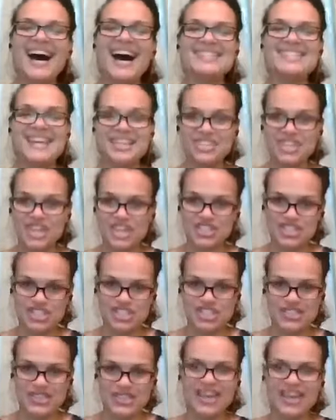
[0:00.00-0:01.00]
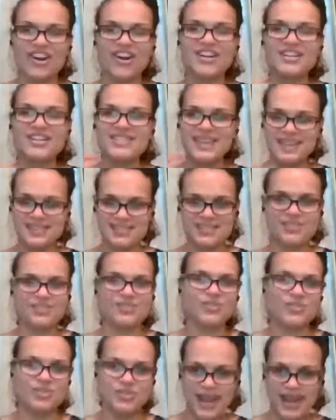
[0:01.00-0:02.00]
uh, digestion and our
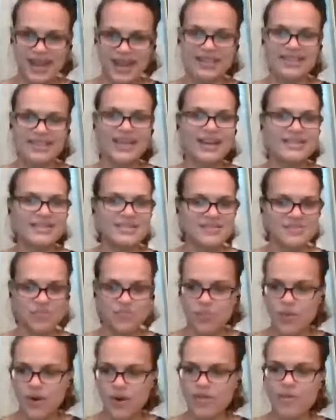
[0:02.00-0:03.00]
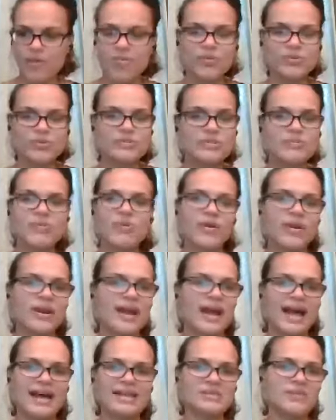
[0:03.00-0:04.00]
intestinal tract that is one of the most important
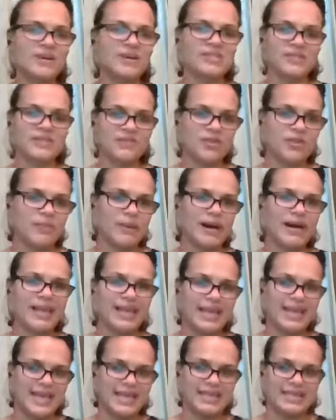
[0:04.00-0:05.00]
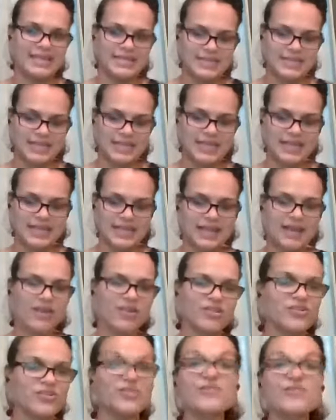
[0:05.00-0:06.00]
aspects of your body and
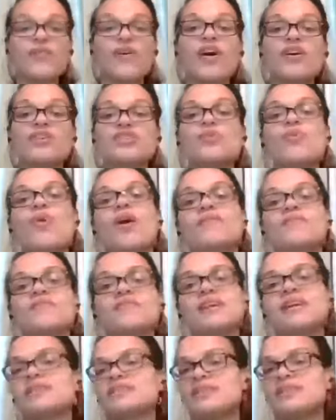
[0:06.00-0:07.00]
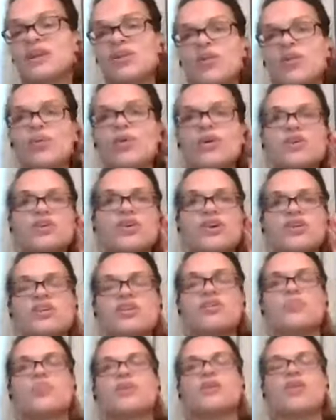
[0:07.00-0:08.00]
far too often it's ignored
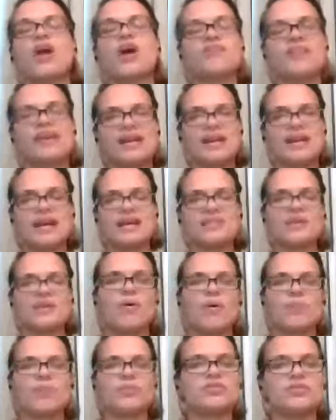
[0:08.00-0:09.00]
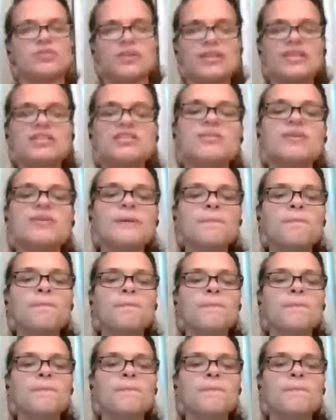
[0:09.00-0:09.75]
or we're not recognizing what we're doing to it.